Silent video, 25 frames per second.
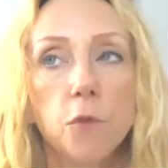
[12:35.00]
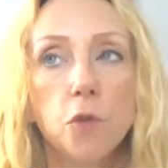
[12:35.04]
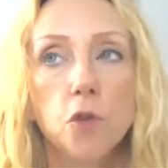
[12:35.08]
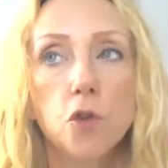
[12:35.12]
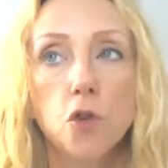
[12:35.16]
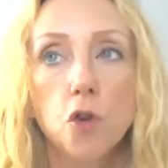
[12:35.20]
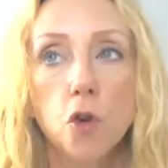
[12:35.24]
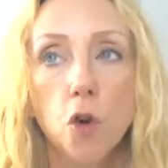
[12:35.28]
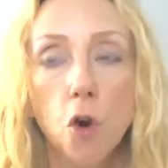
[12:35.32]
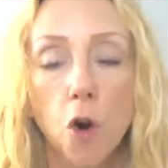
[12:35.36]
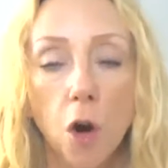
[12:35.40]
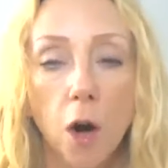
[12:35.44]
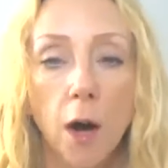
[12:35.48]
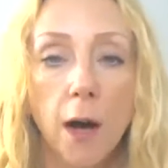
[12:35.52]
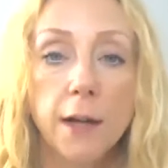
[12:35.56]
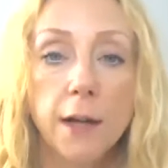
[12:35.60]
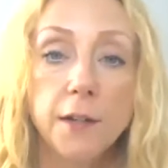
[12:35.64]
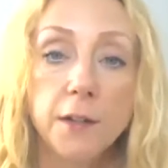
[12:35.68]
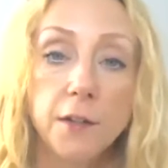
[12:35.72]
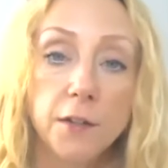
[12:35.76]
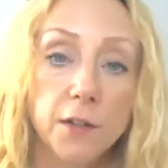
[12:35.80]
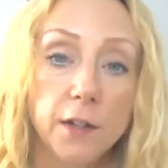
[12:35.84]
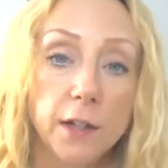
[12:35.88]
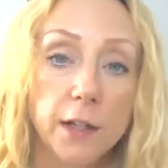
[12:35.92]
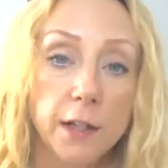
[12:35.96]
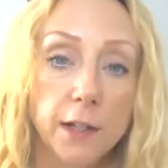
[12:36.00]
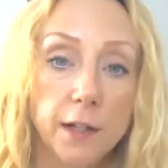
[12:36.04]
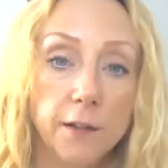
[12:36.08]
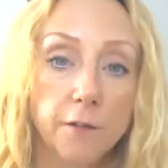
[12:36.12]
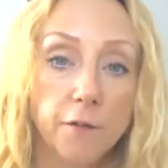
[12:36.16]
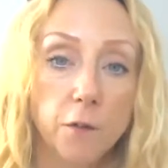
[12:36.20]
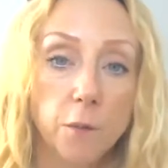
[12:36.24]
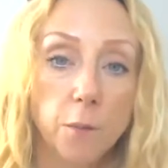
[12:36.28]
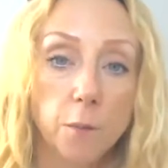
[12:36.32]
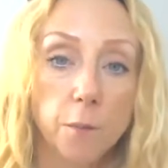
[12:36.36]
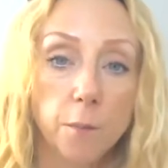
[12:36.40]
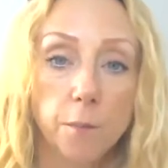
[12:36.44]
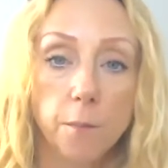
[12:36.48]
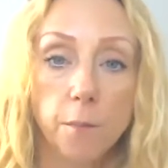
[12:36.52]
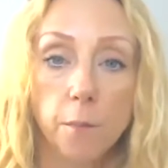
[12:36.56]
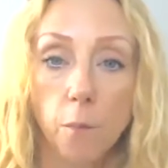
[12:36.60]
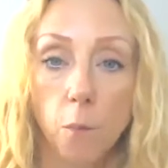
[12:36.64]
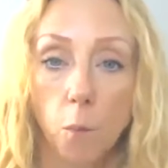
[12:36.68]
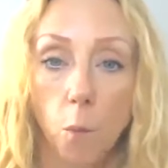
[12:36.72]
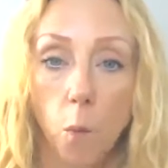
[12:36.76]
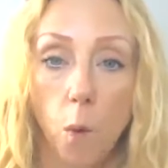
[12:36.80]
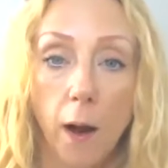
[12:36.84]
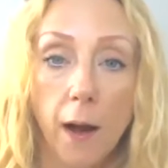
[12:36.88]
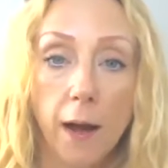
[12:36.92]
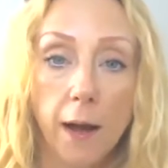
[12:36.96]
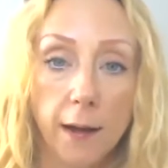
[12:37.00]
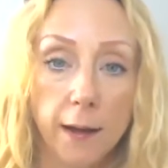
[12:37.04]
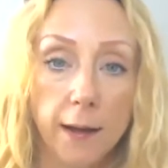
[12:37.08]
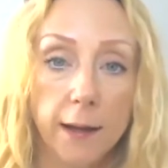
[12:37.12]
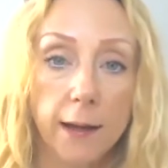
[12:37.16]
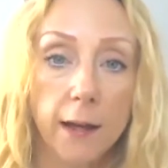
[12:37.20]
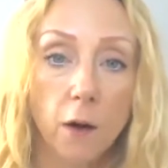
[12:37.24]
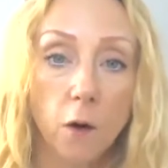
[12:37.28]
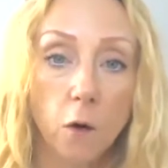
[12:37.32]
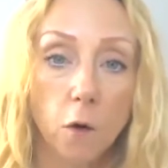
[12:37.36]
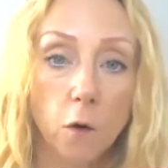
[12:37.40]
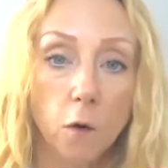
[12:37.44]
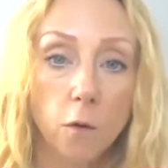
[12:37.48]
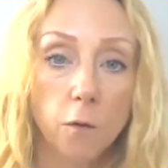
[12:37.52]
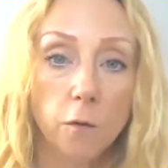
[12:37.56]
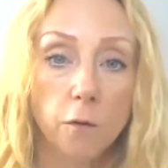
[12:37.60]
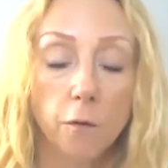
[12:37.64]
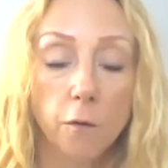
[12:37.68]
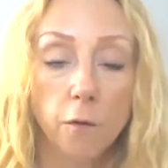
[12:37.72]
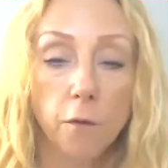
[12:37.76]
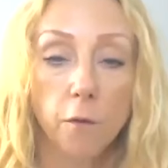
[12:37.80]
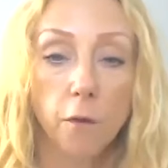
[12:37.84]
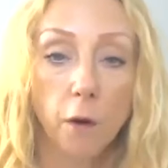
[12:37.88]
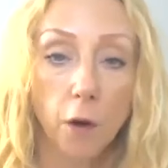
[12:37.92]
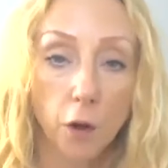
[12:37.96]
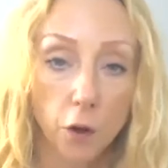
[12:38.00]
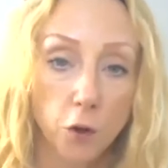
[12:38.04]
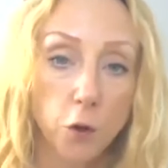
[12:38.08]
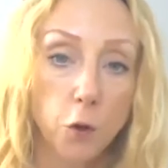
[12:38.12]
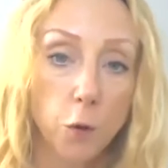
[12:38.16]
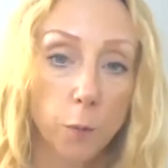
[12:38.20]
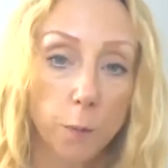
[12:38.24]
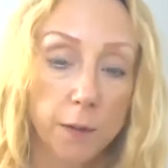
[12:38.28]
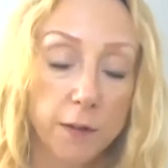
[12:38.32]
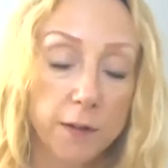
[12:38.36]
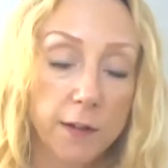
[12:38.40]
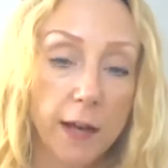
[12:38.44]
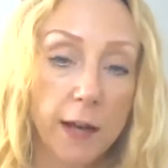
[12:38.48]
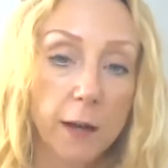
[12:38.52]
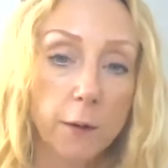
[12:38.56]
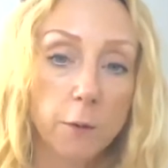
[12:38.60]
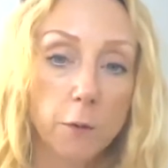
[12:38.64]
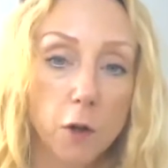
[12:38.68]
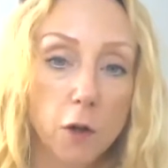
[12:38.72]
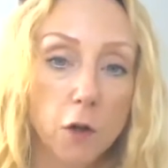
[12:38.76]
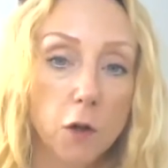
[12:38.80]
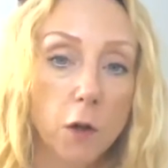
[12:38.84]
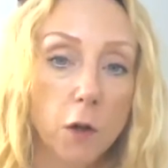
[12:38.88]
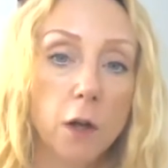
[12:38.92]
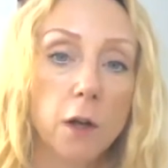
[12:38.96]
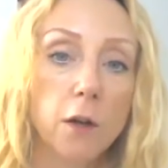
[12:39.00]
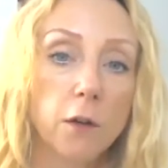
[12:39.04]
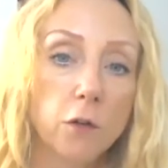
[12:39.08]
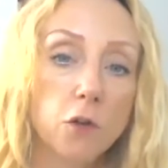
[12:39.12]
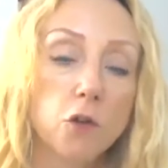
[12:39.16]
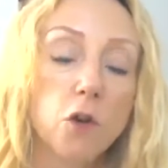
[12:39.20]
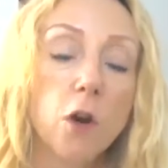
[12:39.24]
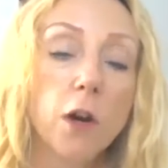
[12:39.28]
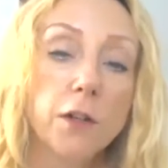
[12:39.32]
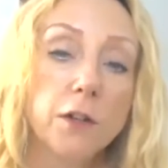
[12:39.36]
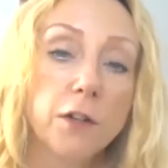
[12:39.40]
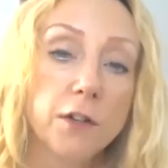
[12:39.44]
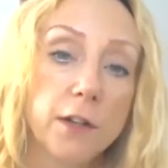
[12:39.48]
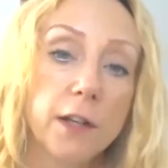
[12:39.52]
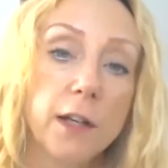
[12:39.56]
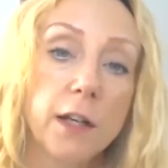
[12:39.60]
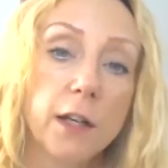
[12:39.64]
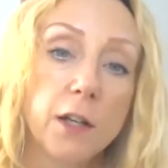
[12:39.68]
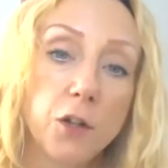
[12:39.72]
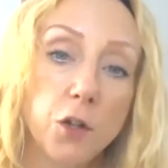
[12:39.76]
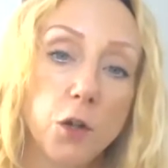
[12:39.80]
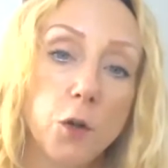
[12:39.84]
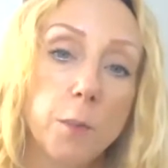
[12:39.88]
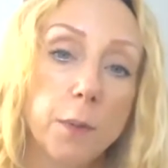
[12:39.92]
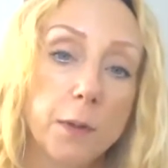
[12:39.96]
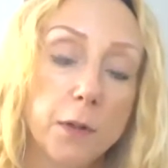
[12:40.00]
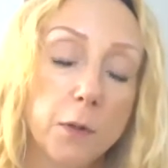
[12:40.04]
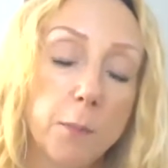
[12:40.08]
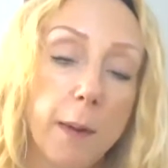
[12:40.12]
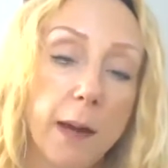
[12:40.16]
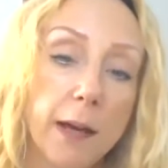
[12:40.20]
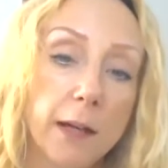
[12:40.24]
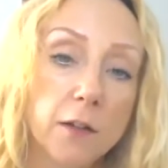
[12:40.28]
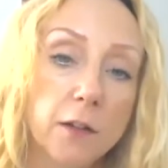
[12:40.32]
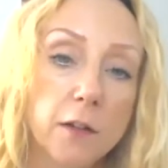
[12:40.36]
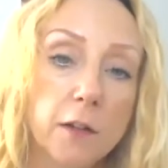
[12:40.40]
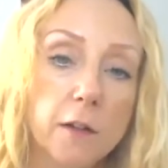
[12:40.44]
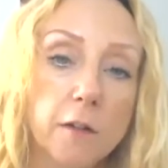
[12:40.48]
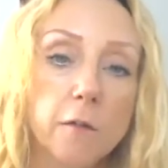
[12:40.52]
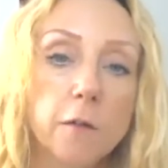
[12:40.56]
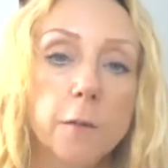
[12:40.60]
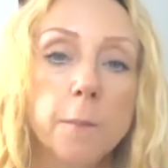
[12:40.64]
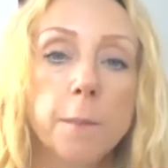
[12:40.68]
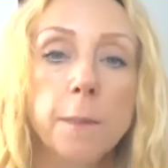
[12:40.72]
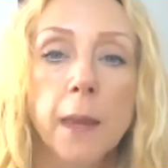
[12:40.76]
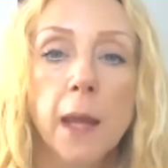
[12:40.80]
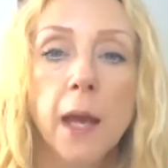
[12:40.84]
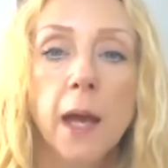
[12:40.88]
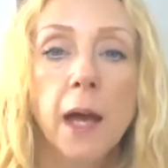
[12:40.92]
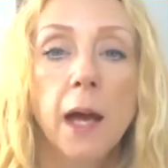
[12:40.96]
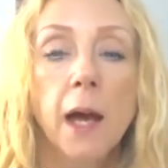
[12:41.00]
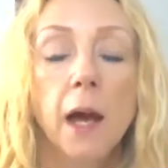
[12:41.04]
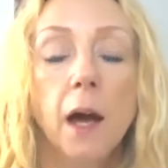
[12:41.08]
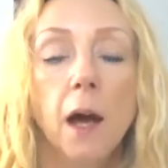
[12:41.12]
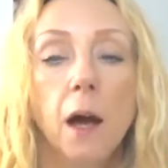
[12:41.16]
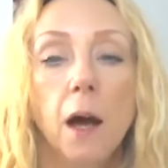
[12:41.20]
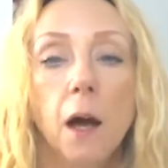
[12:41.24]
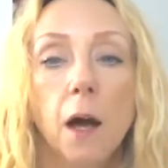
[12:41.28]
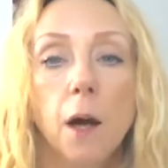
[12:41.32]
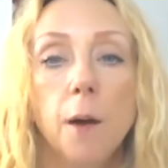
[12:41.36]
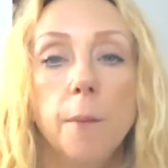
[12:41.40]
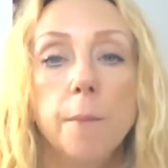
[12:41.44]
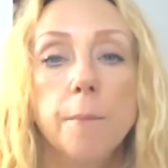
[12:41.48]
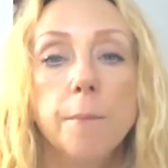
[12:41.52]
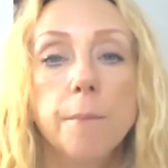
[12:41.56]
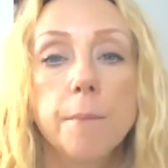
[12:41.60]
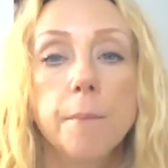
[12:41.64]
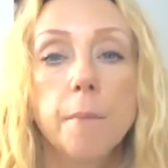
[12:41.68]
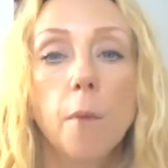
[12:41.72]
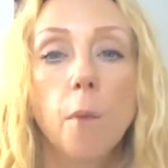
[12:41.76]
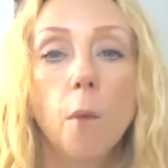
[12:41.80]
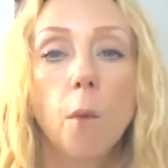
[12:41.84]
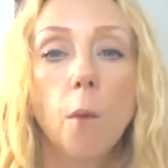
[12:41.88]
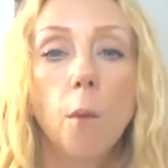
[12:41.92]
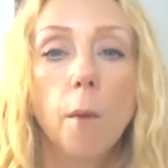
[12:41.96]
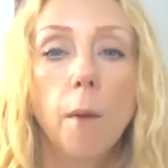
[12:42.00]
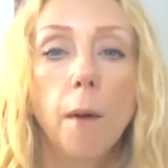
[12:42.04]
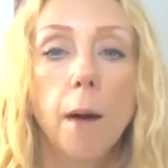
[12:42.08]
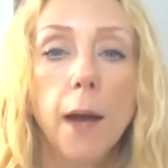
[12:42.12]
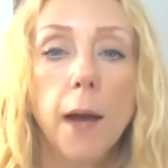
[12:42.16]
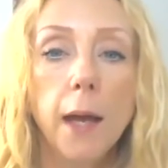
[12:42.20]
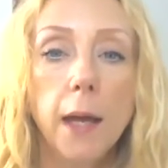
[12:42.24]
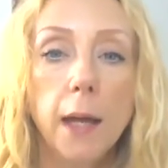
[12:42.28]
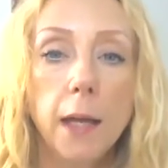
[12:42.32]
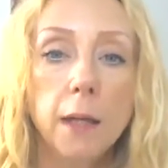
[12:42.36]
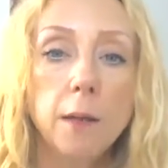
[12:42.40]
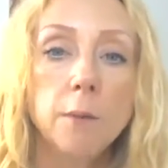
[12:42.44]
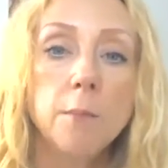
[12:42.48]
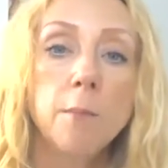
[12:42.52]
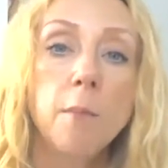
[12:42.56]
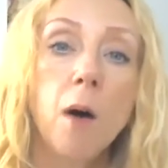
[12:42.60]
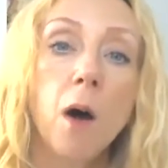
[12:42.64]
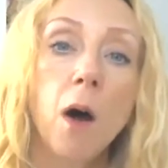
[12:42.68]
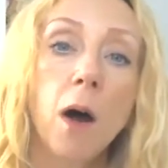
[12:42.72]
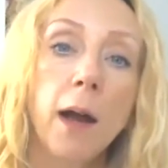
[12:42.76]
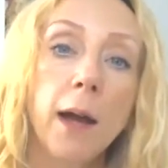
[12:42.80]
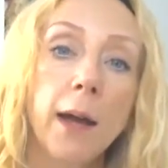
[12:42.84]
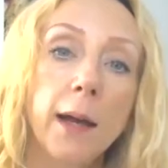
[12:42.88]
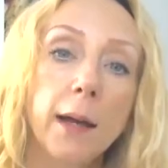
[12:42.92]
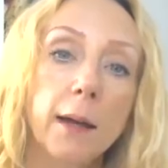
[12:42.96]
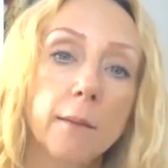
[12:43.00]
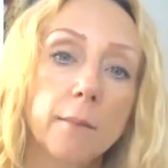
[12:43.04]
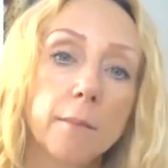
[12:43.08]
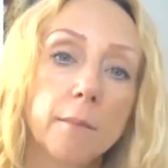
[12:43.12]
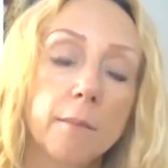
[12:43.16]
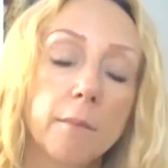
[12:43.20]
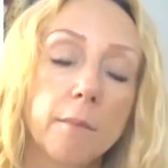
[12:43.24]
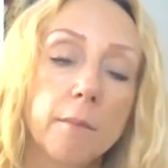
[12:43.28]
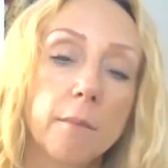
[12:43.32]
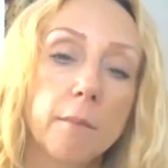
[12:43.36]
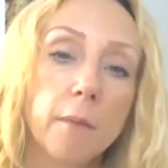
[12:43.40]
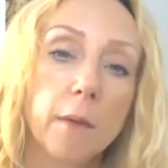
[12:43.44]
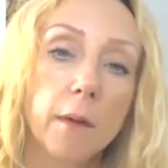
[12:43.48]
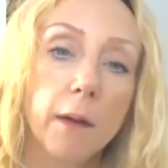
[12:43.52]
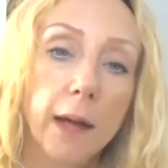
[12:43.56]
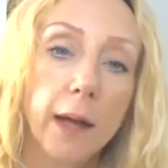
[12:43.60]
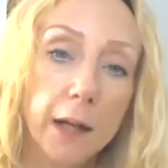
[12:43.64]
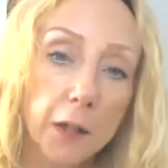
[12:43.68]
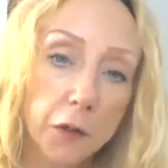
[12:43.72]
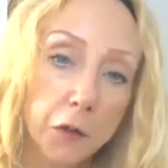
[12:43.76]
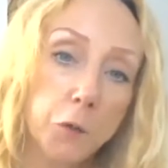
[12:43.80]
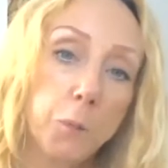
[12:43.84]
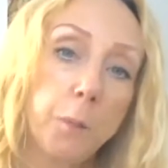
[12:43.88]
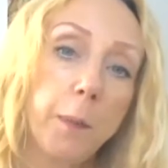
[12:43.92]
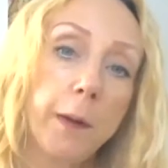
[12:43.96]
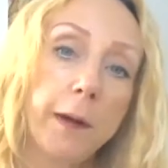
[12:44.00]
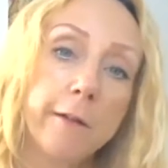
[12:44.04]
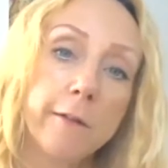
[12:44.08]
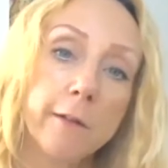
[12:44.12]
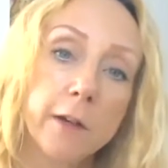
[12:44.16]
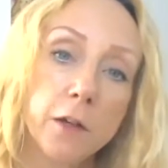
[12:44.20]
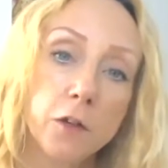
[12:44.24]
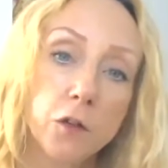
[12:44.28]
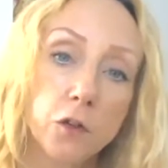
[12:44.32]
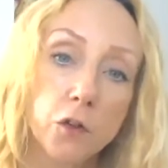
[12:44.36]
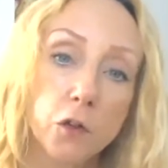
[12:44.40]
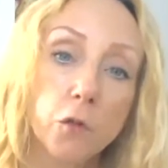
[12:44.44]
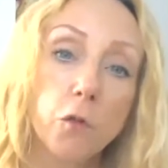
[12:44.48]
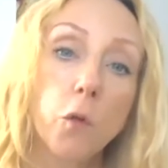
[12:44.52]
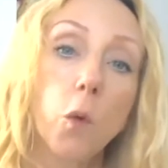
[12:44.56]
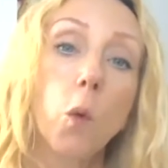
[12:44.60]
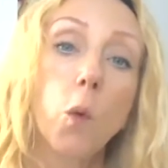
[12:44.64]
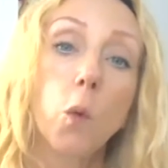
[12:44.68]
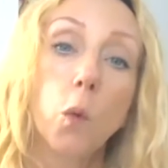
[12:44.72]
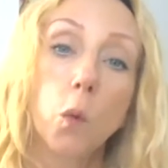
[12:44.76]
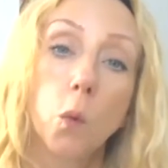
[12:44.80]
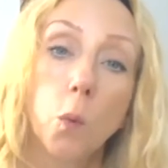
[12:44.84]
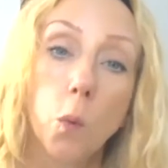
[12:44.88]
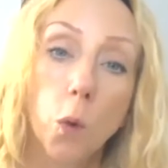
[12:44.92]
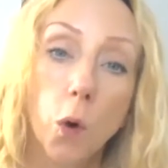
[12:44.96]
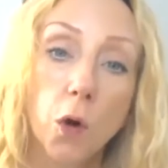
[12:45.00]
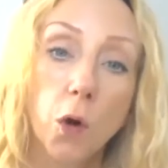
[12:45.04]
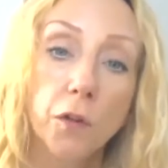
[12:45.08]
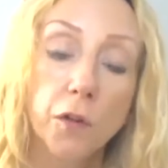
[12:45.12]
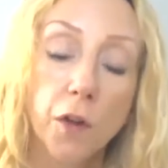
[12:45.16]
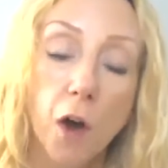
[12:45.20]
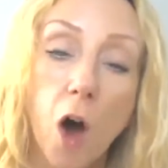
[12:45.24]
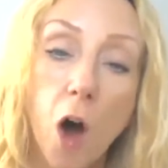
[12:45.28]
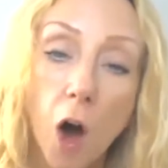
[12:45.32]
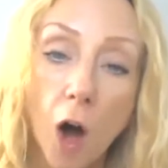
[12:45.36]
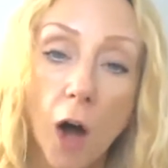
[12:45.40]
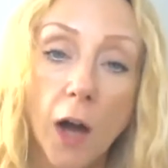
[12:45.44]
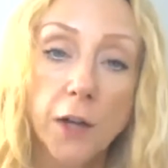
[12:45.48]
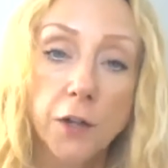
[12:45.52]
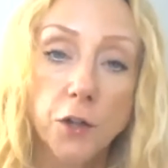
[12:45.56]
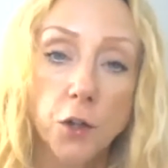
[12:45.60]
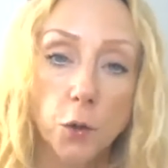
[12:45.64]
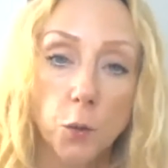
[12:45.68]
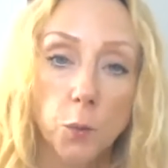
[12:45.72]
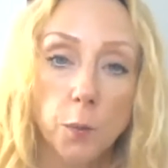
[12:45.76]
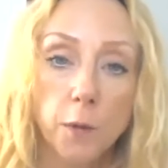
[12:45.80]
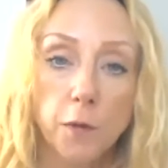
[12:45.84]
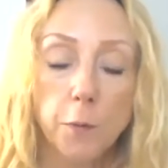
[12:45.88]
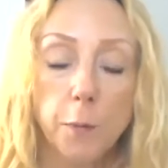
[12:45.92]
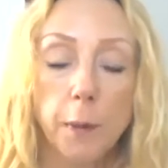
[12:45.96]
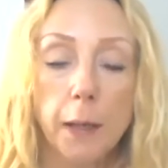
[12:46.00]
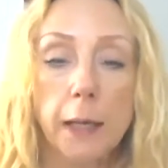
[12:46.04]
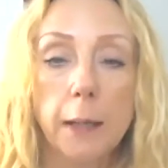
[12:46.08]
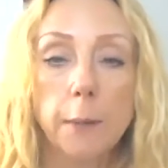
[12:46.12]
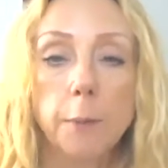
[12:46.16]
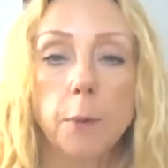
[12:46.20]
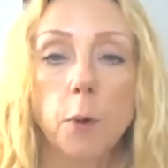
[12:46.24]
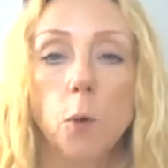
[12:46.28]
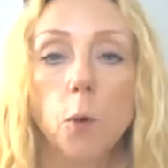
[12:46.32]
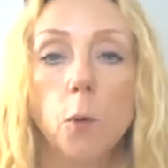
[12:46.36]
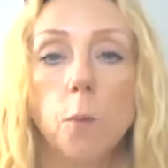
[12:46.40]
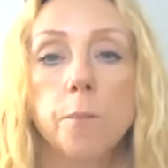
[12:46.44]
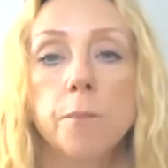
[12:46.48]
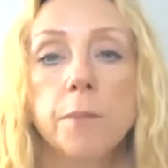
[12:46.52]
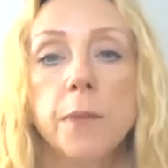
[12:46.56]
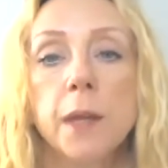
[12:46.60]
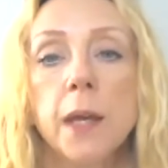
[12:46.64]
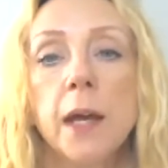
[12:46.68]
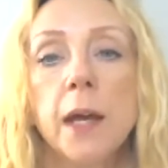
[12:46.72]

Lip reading: try to see a different way of a new perspective, try to see a new perspective. In my experience of all the work that I do with people,